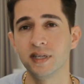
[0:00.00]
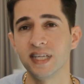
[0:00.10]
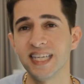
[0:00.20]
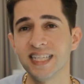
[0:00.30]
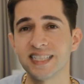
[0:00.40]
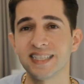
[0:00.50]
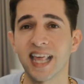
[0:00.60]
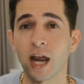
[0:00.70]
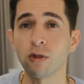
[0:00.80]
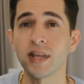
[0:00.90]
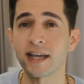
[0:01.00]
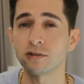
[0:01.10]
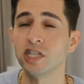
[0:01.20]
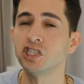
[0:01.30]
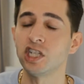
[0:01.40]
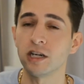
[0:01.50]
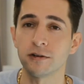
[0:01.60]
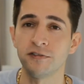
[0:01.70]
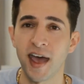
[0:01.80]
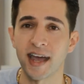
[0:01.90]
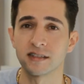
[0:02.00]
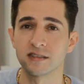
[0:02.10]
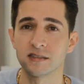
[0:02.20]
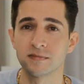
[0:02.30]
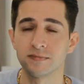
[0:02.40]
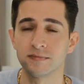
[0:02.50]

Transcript: is they don't actually share facts.